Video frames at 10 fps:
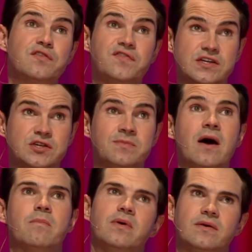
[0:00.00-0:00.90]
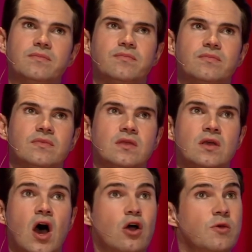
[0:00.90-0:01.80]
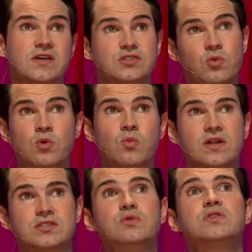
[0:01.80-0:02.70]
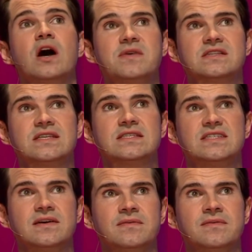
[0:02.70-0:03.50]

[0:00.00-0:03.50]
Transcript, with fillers: you fucked your mum, but only because you wouldn't want to two-time your sister.